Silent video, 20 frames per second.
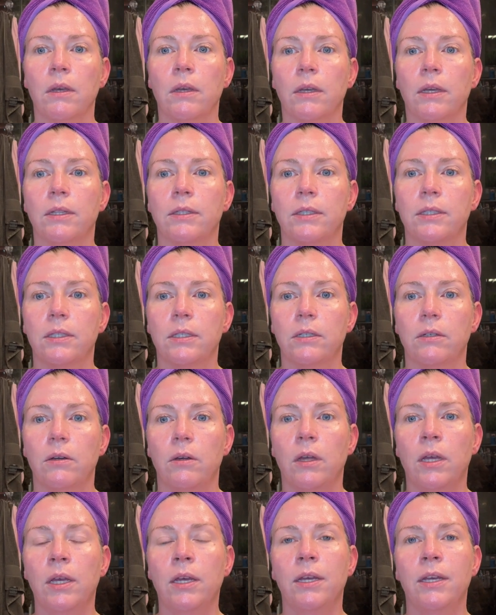it's
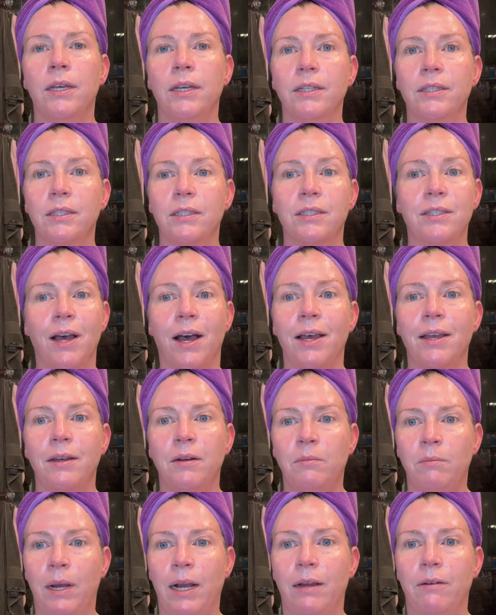still, it's not
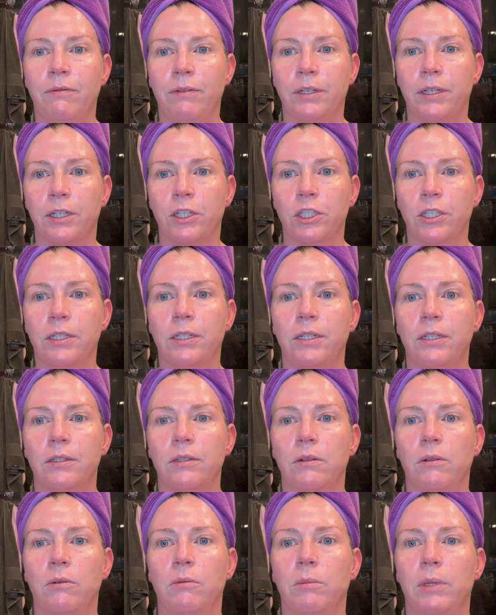a matte finish. It
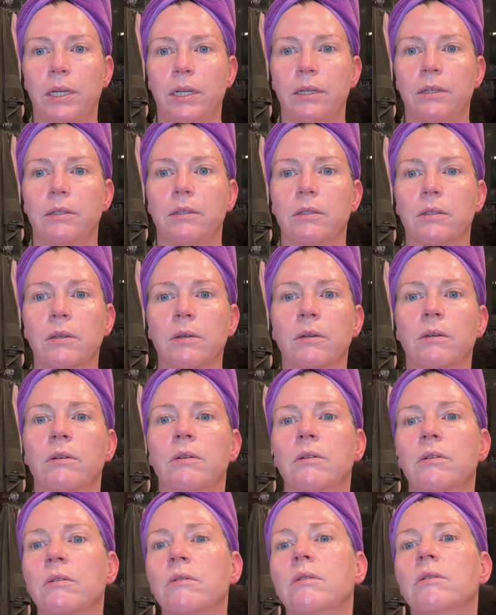is luminous.
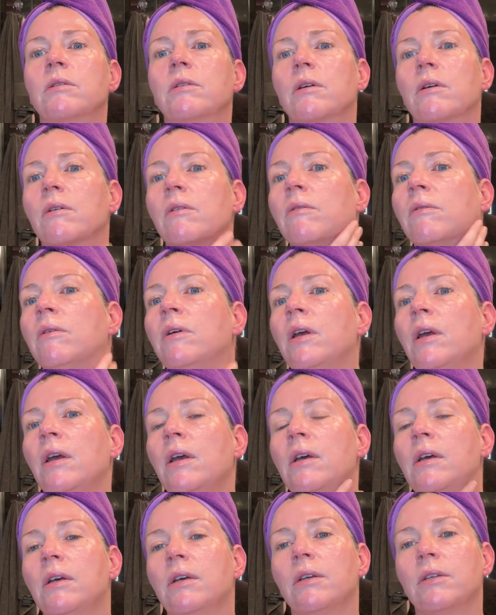So,
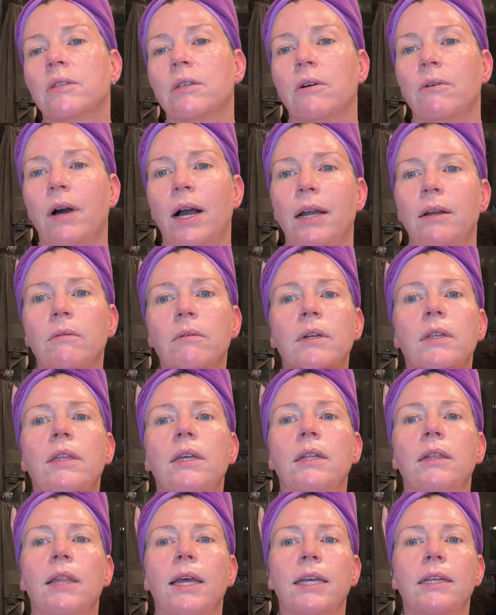so I
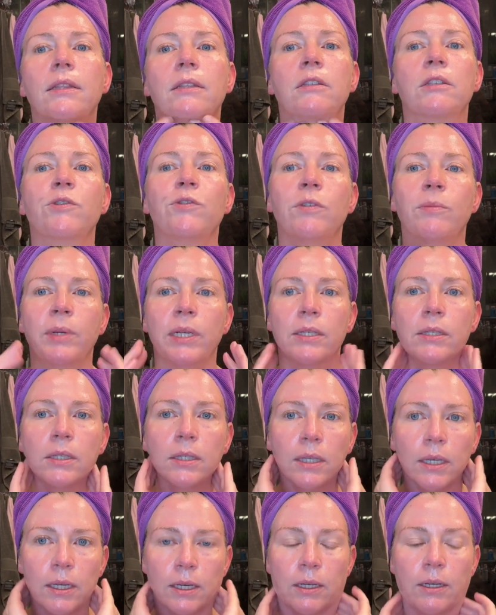really like this for my
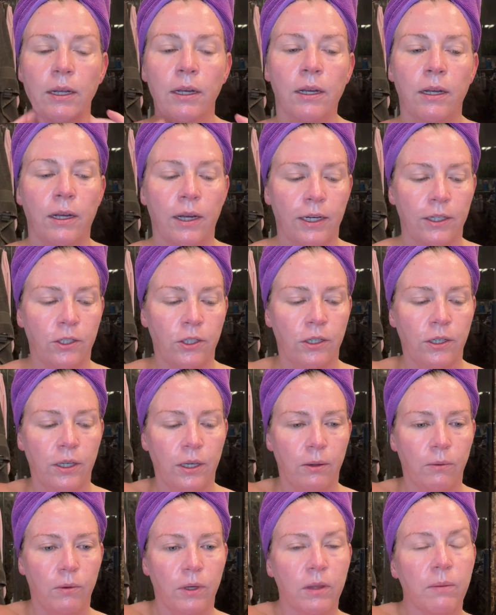skin. I took
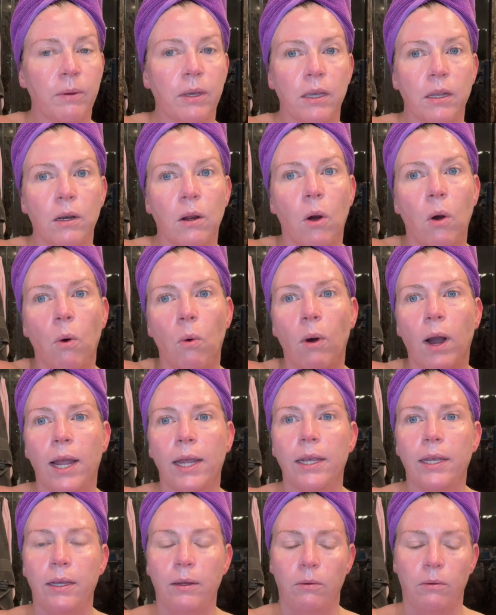it with me in
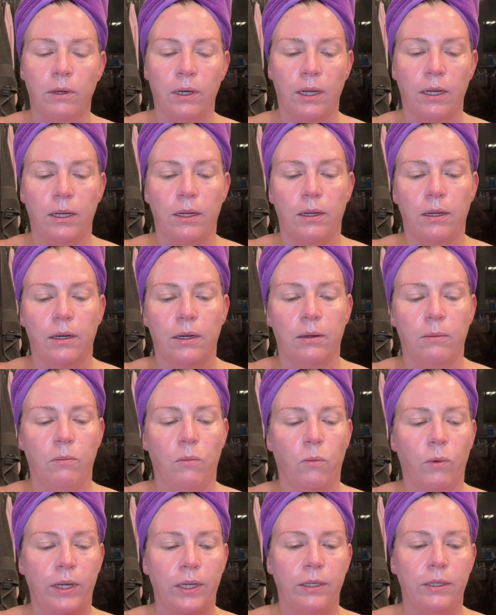Hawaii when I
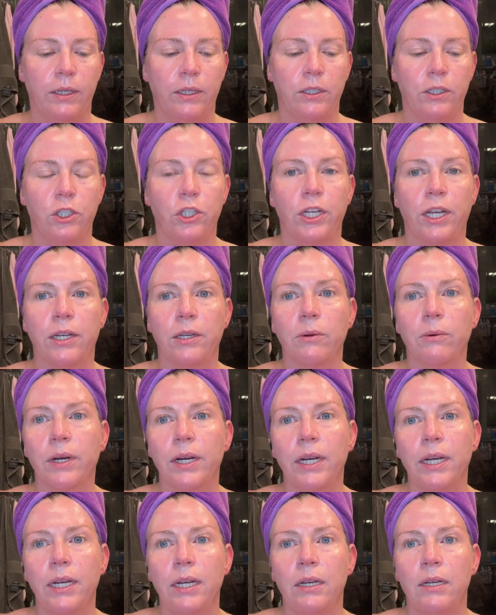um, went in
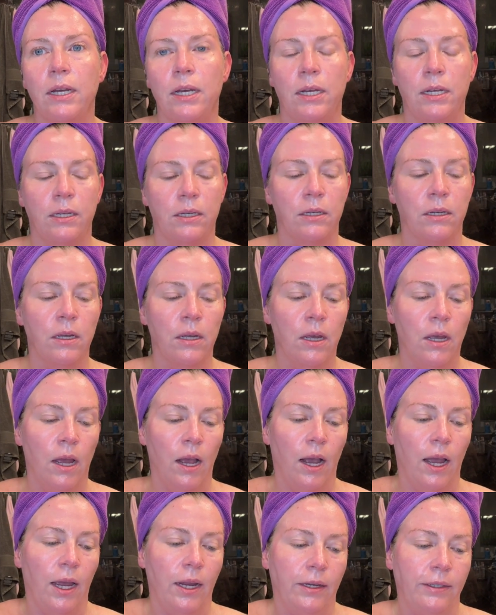January and
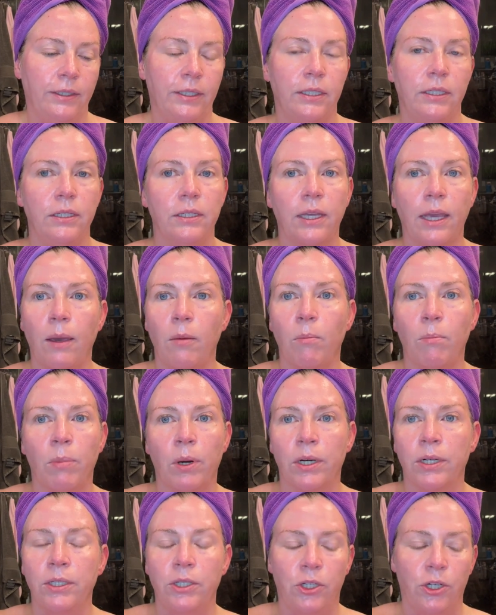I didn't get
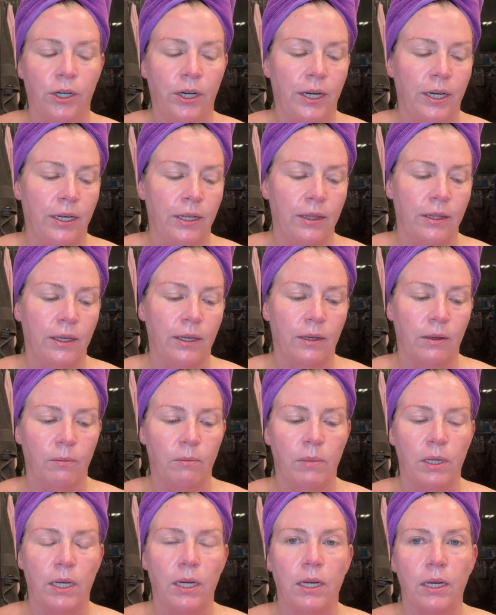burned or
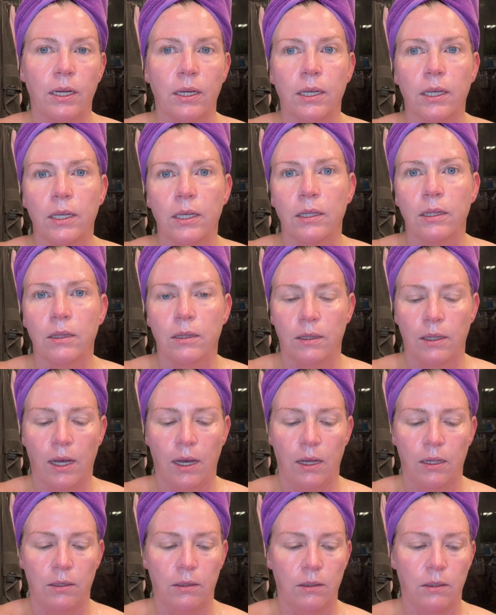anything being in
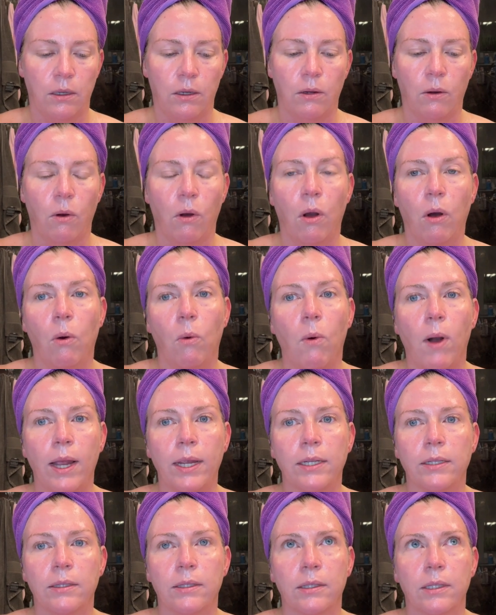that, you know,
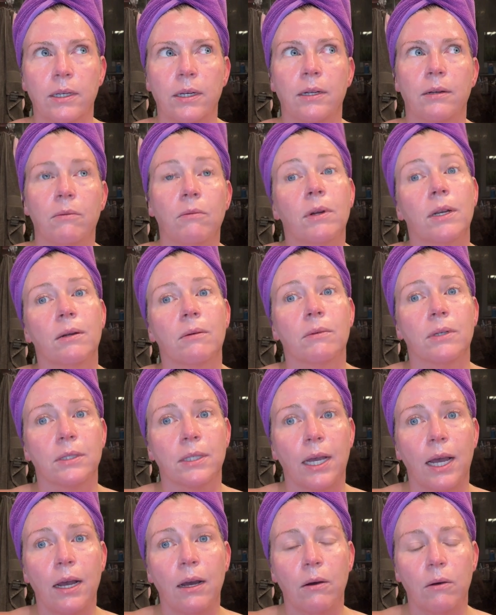Hawaiian sun when it
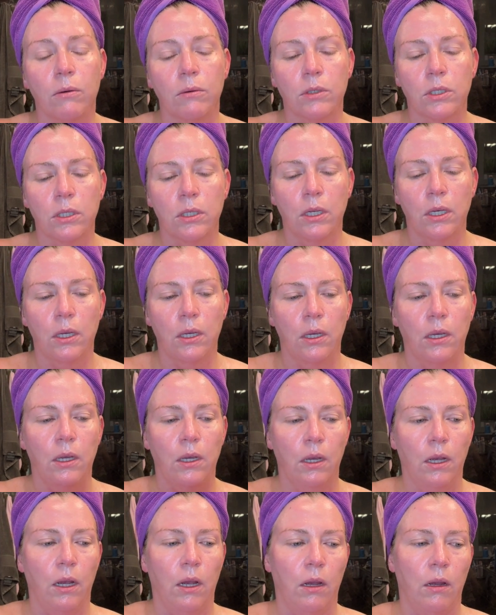was out.
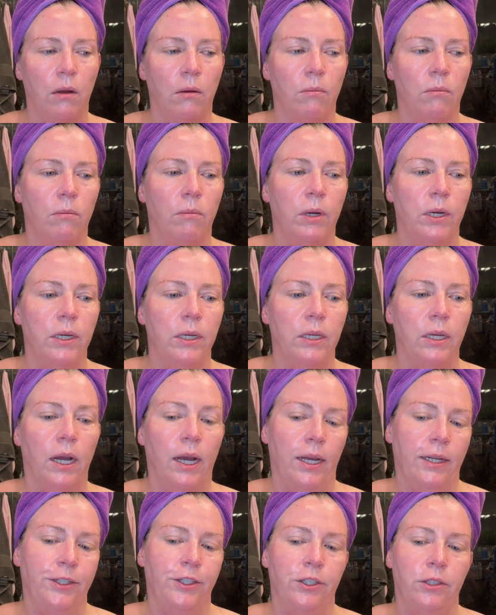Um, but
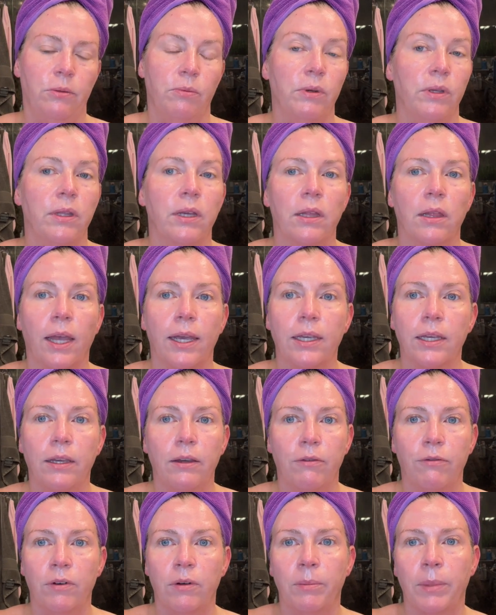I just really like
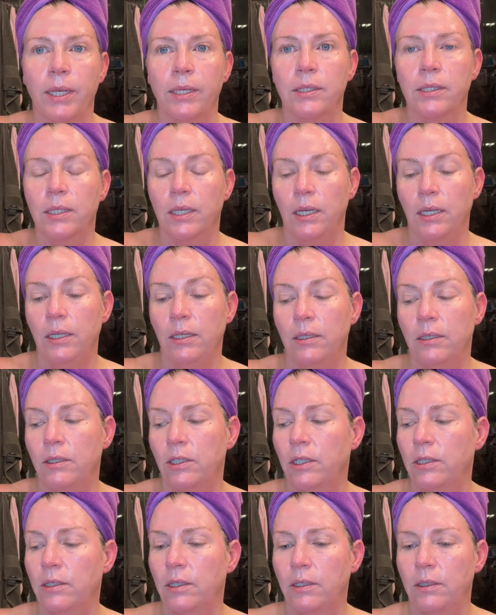it for my skin. It
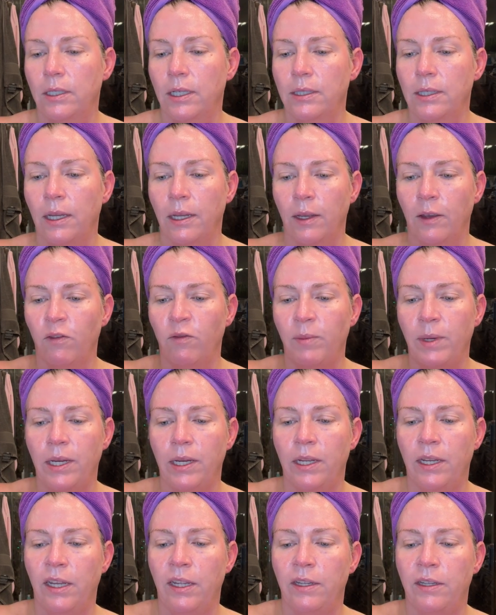just it doesn't give me
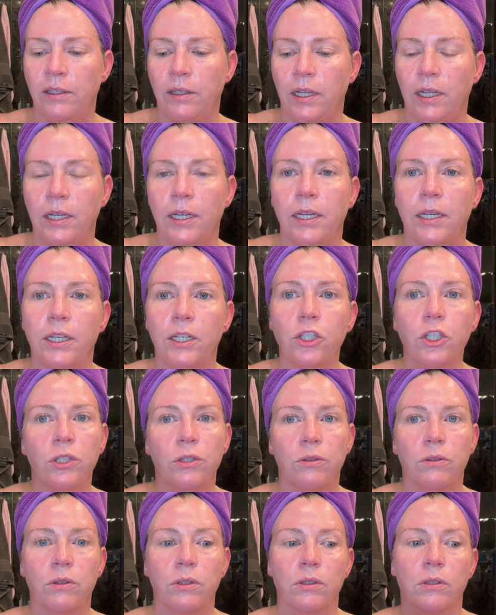any, any
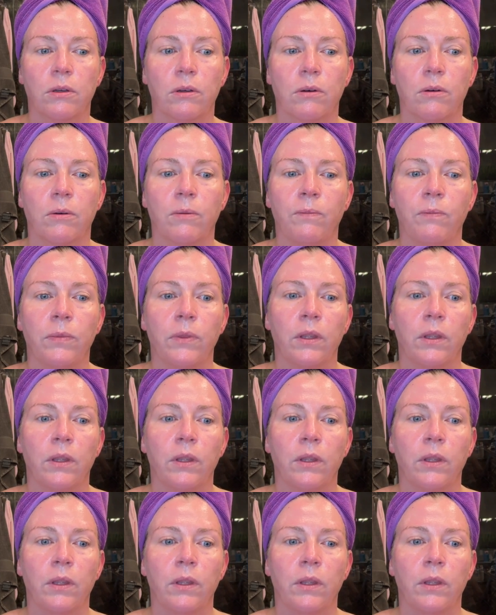issues. So,